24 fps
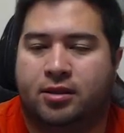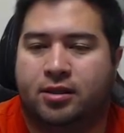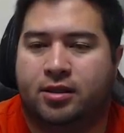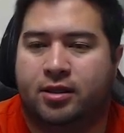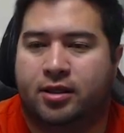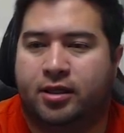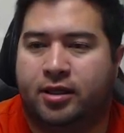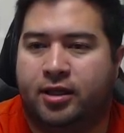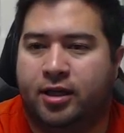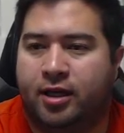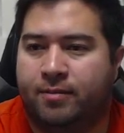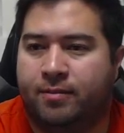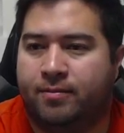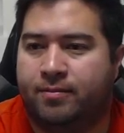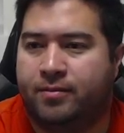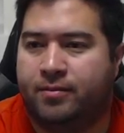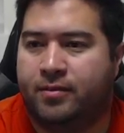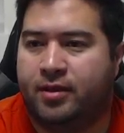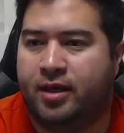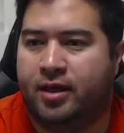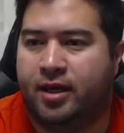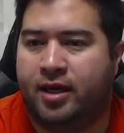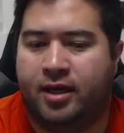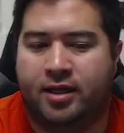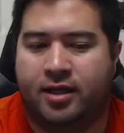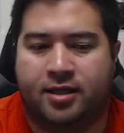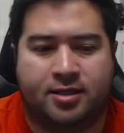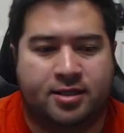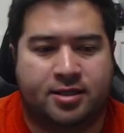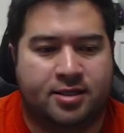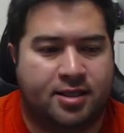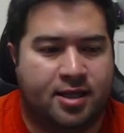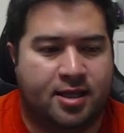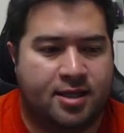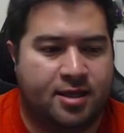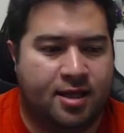Yep, and just
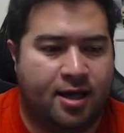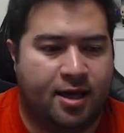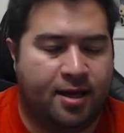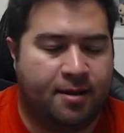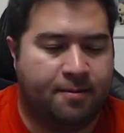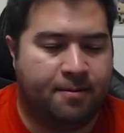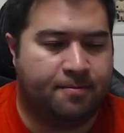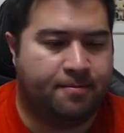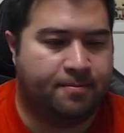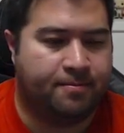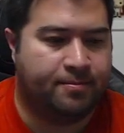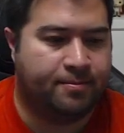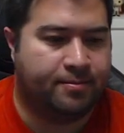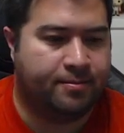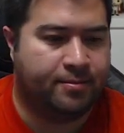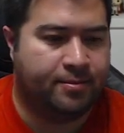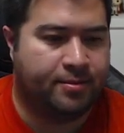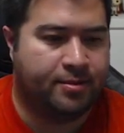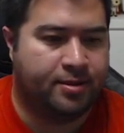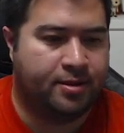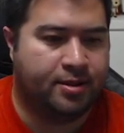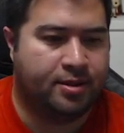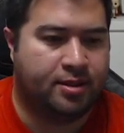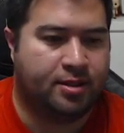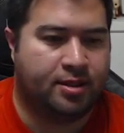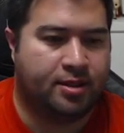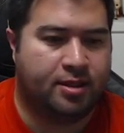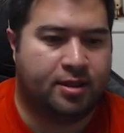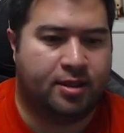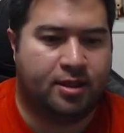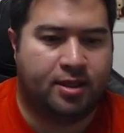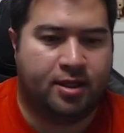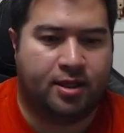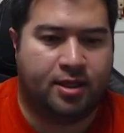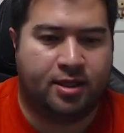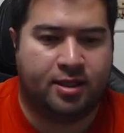as I thought,
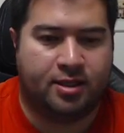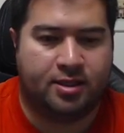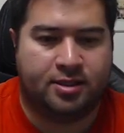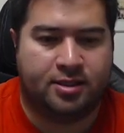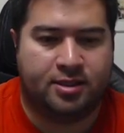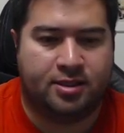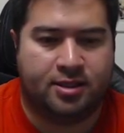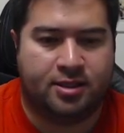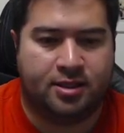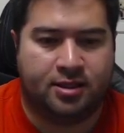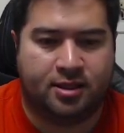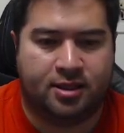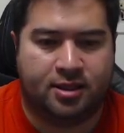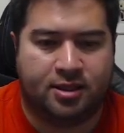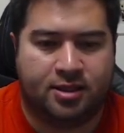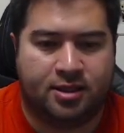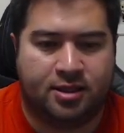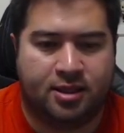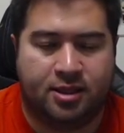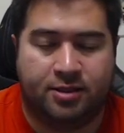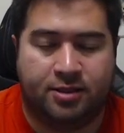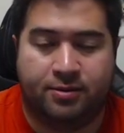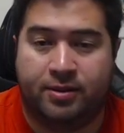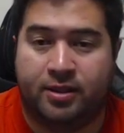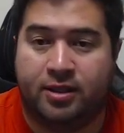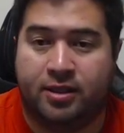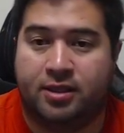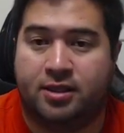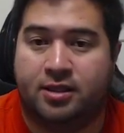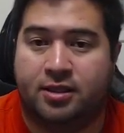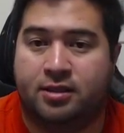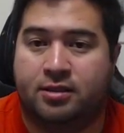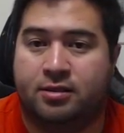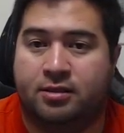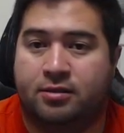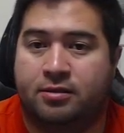it is still continuing
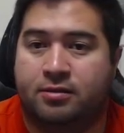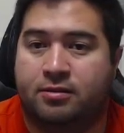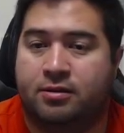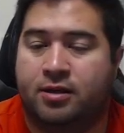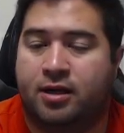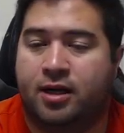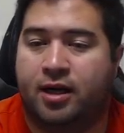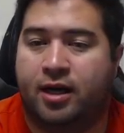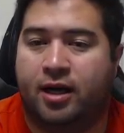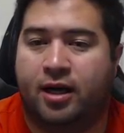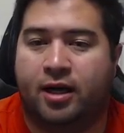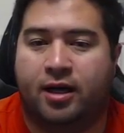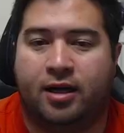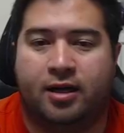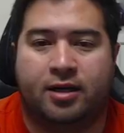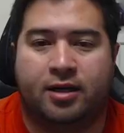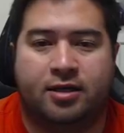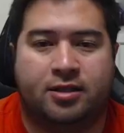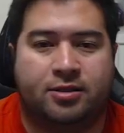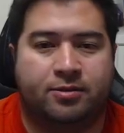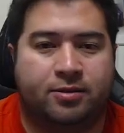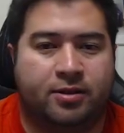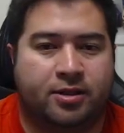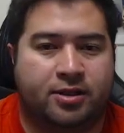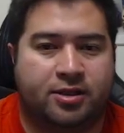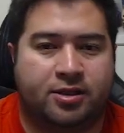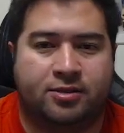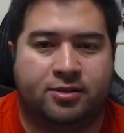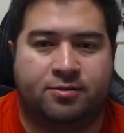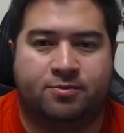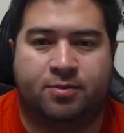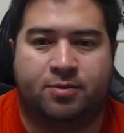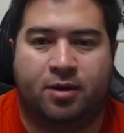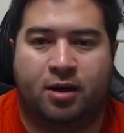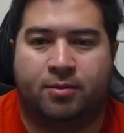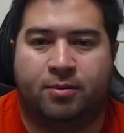to work just
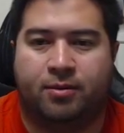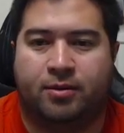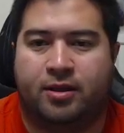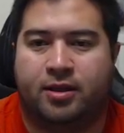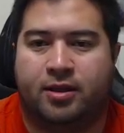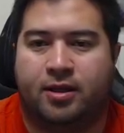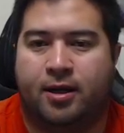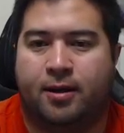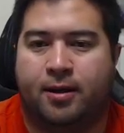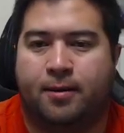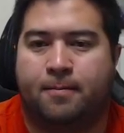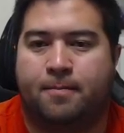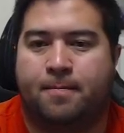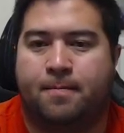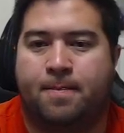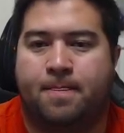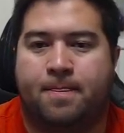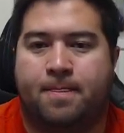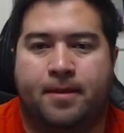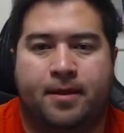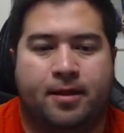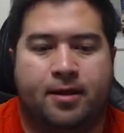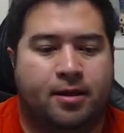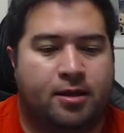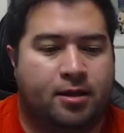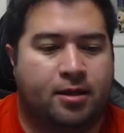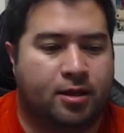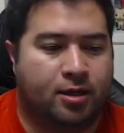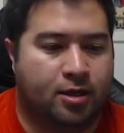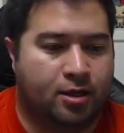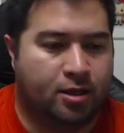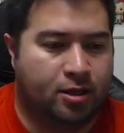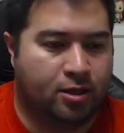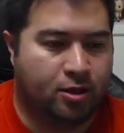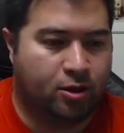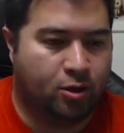properly there.
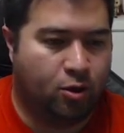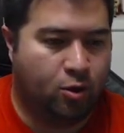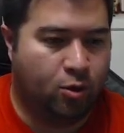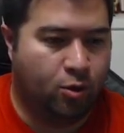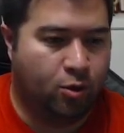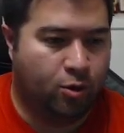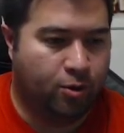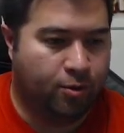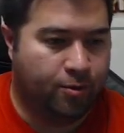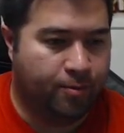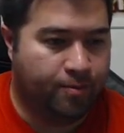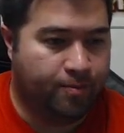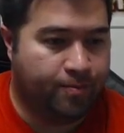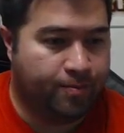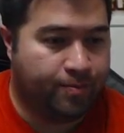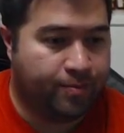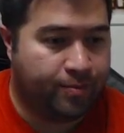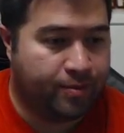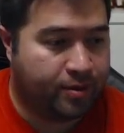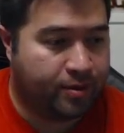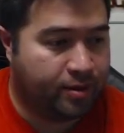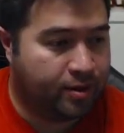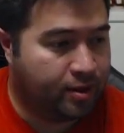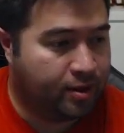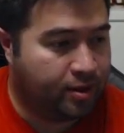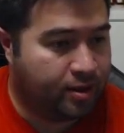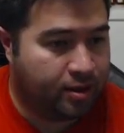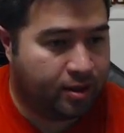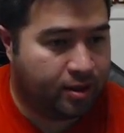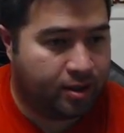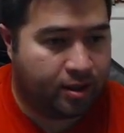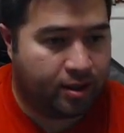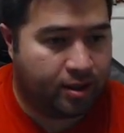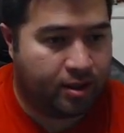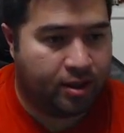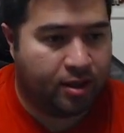Cool.
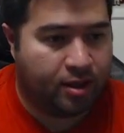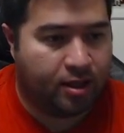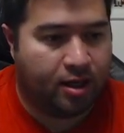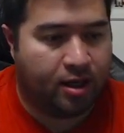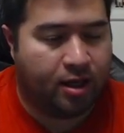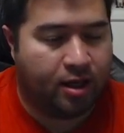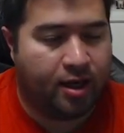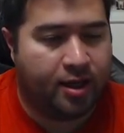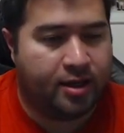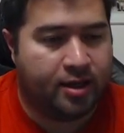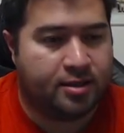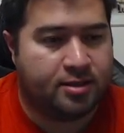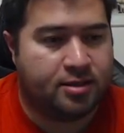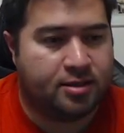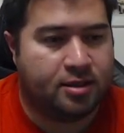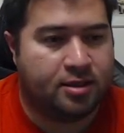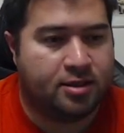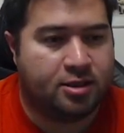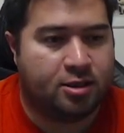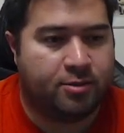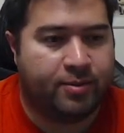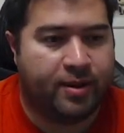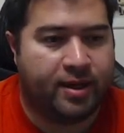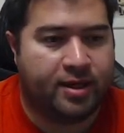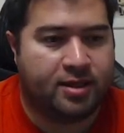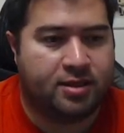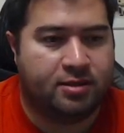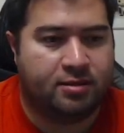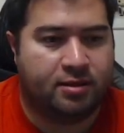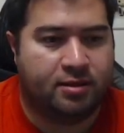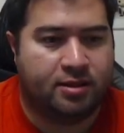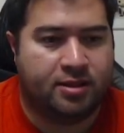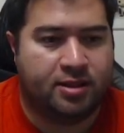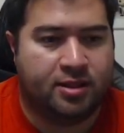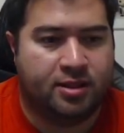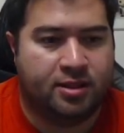All right, so let's go back to our
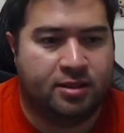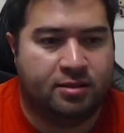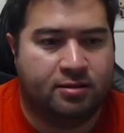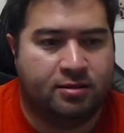to-do